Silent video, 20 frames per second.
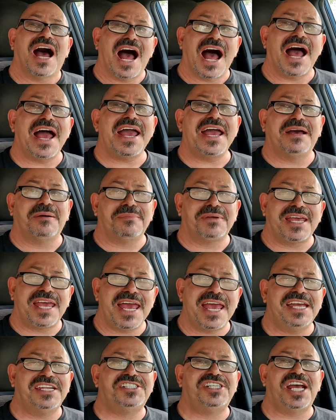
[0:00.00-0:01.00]
I am
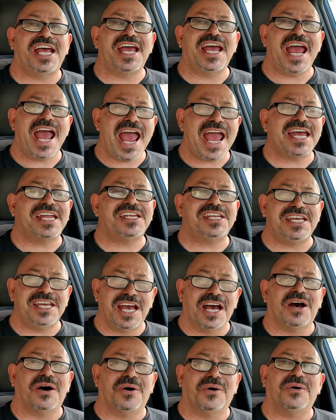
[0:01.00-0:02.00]
KJ
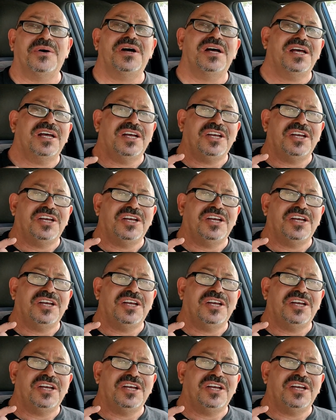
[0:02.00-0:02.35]
Andio,